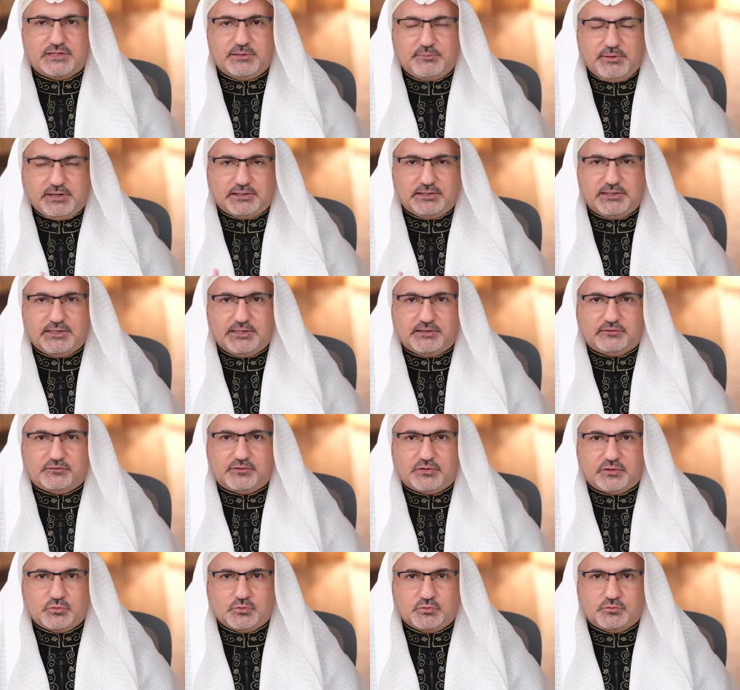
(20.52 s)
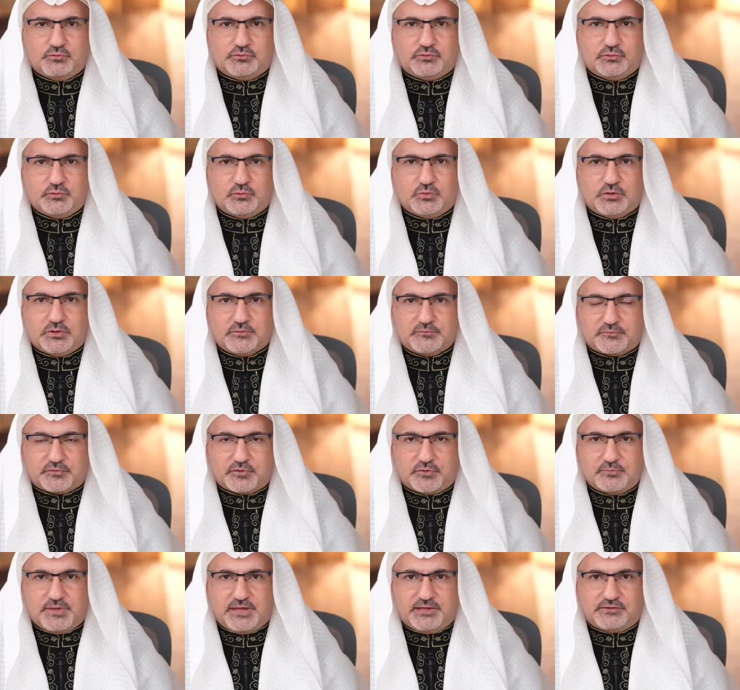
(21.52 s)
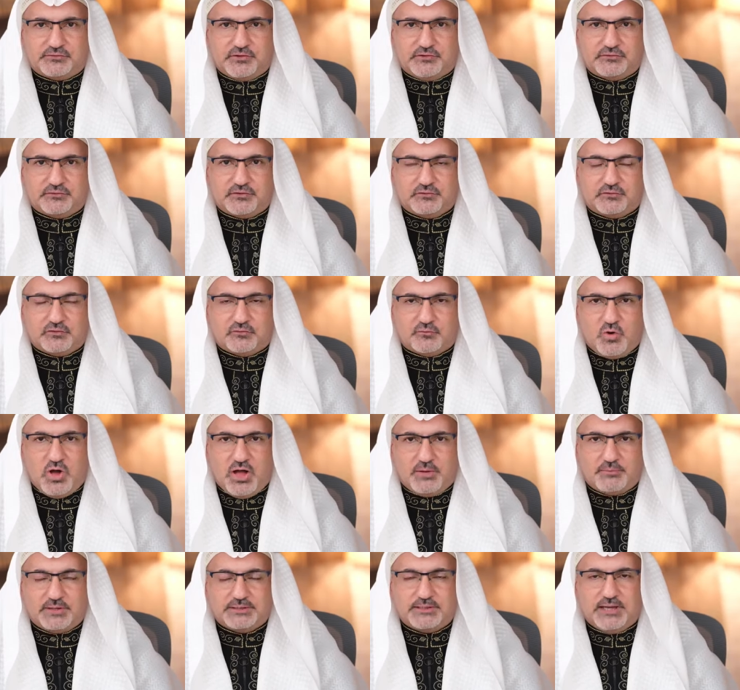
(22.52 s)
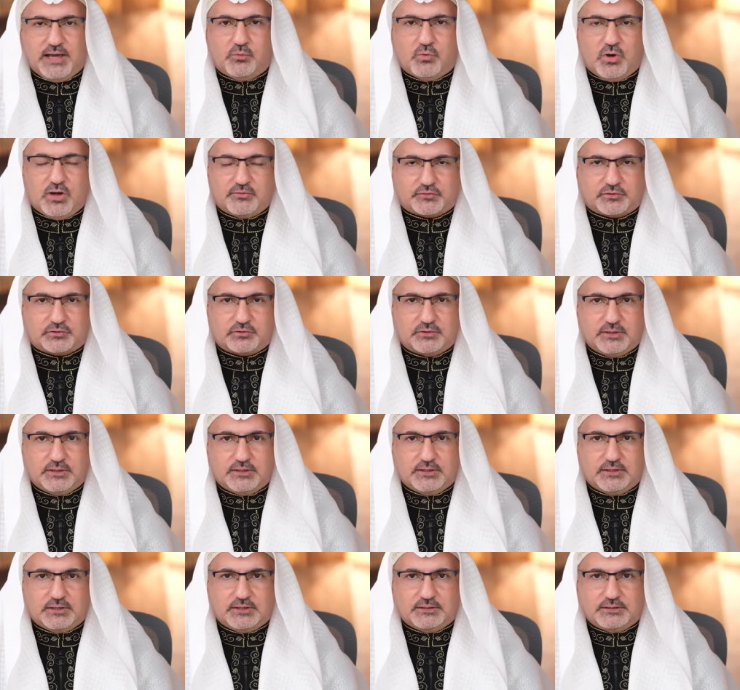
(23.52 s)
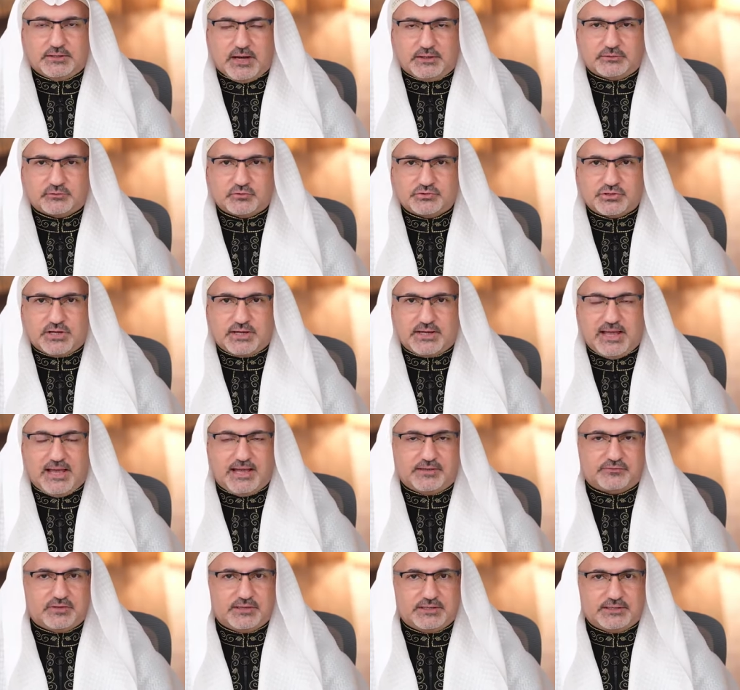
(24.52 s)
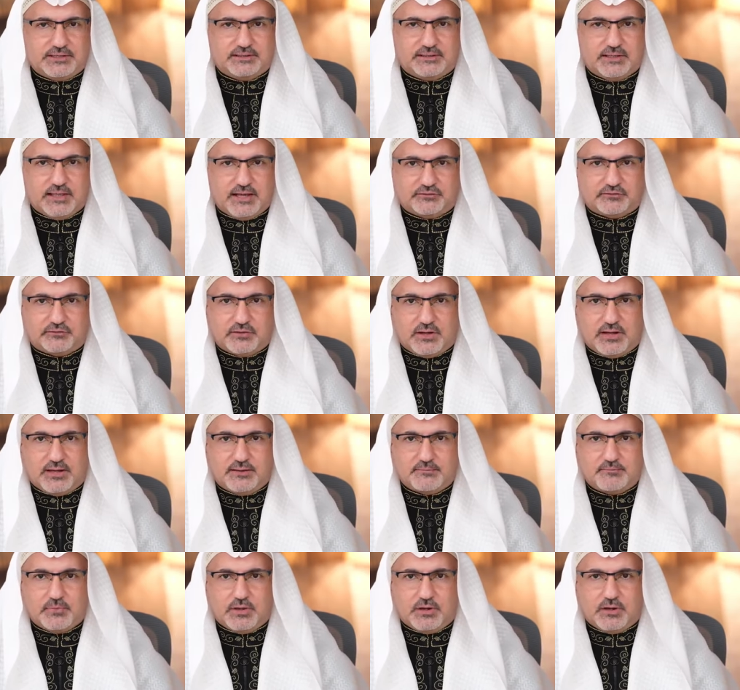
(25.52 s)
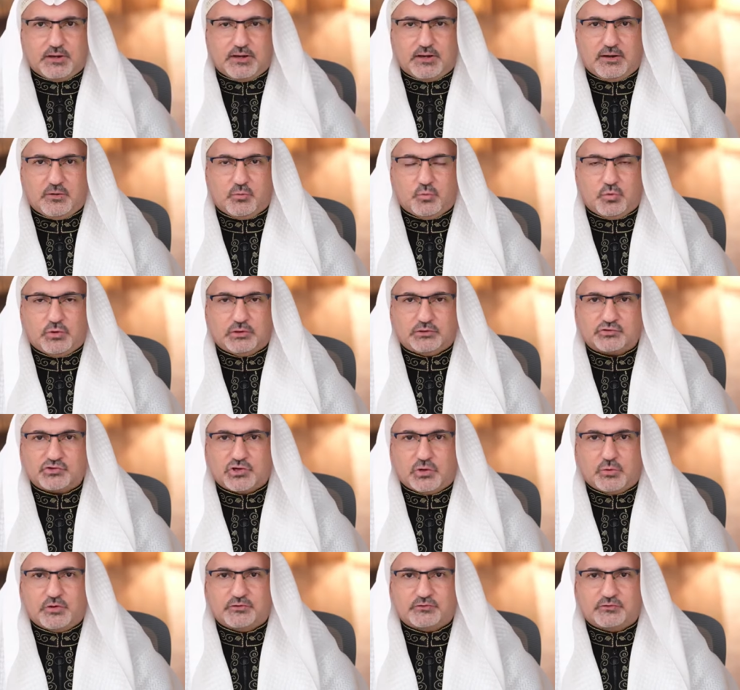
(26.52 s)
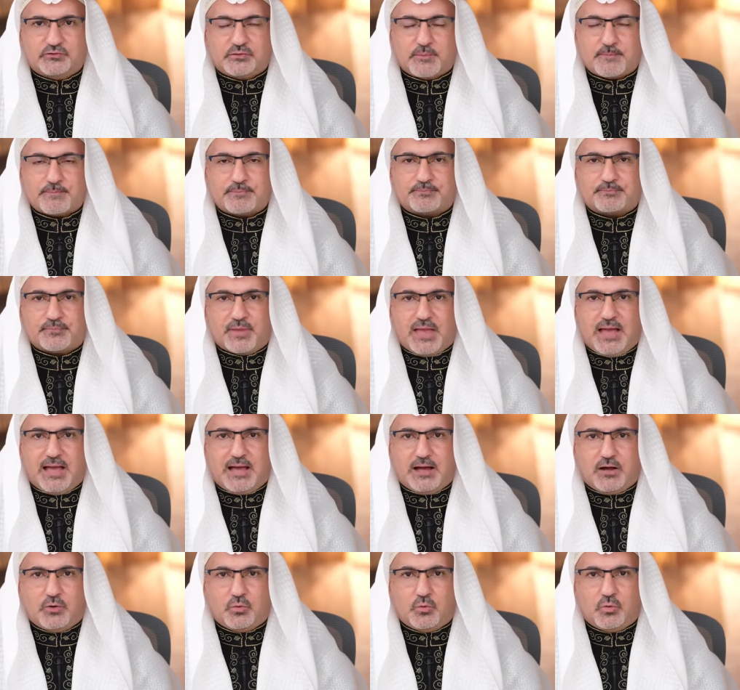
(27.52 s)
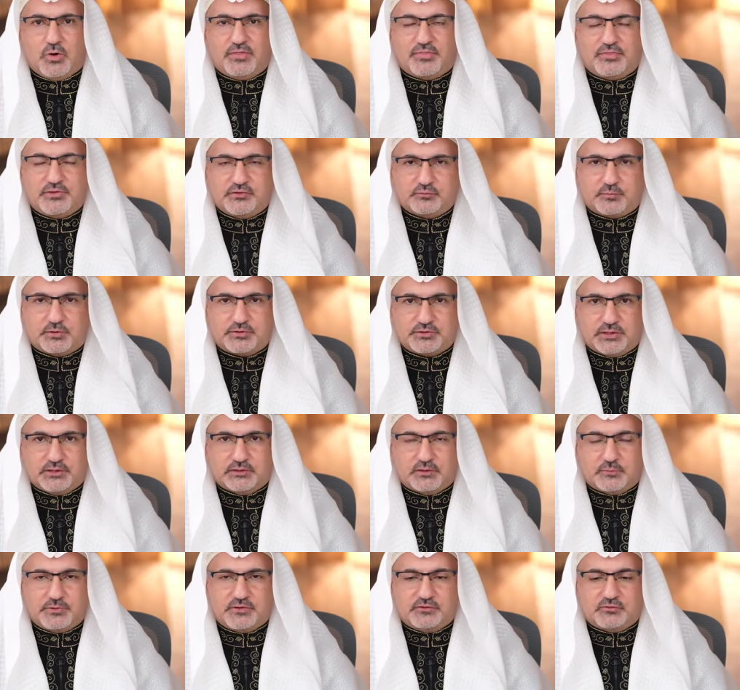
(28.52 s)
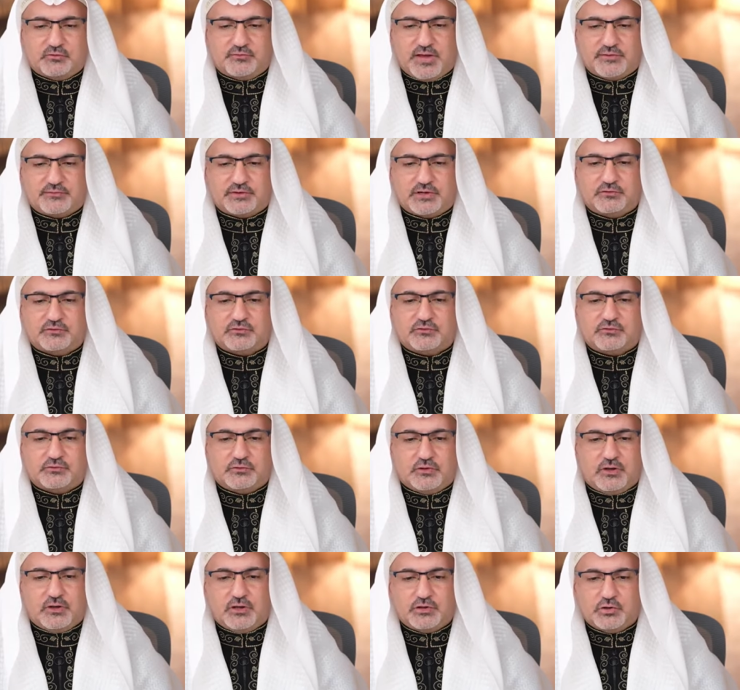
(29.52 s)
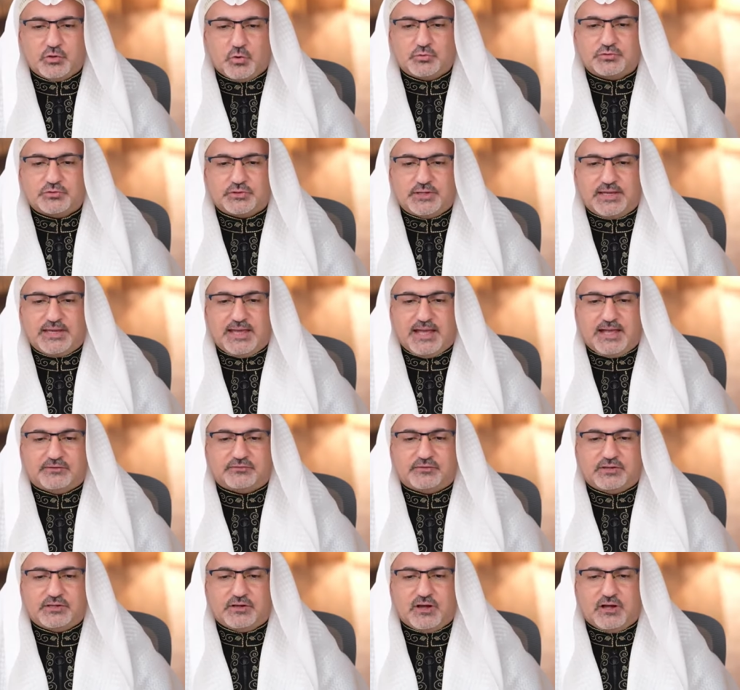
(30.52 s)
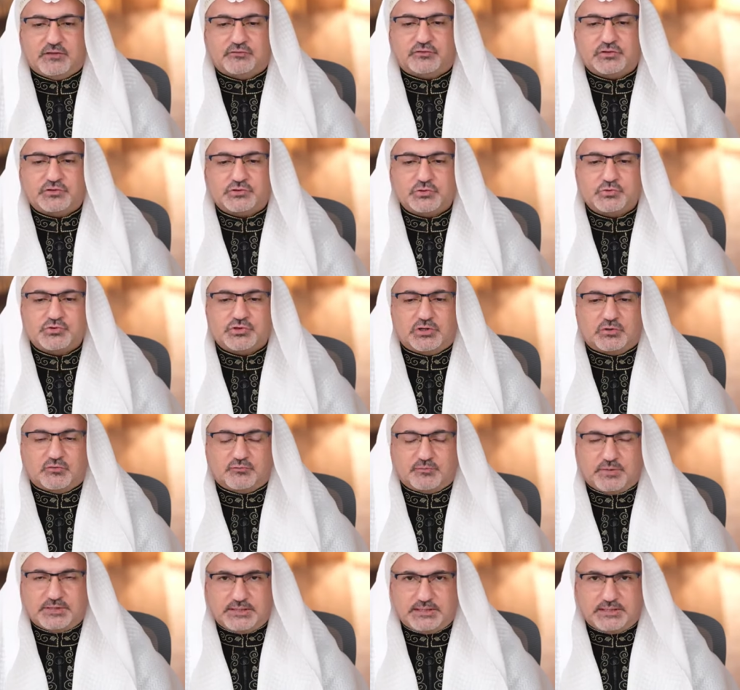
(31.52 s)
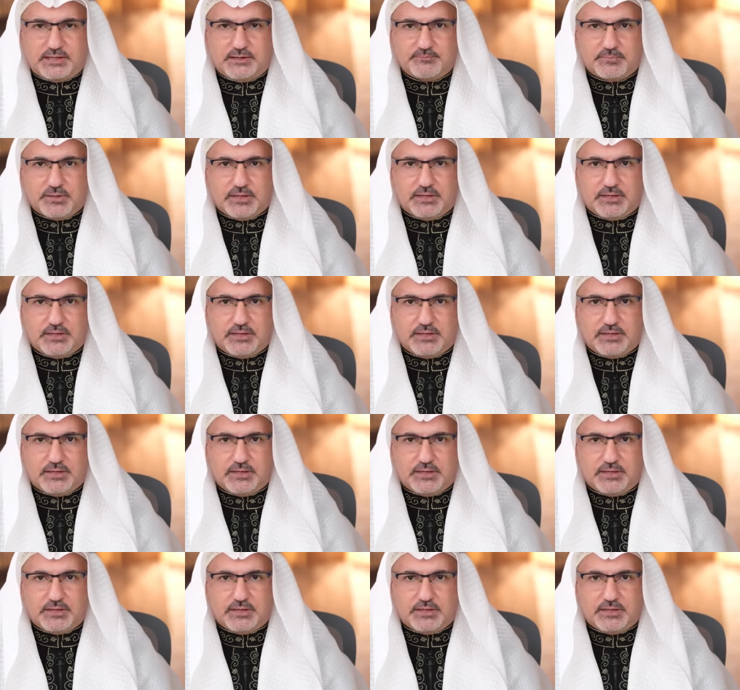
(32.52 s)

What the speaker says: typically is used to confirm the existence of Muhammad. However, Dr. Jay, as he did last time, will show us how this particular piece of evidence, known today as the Constitution of Medina,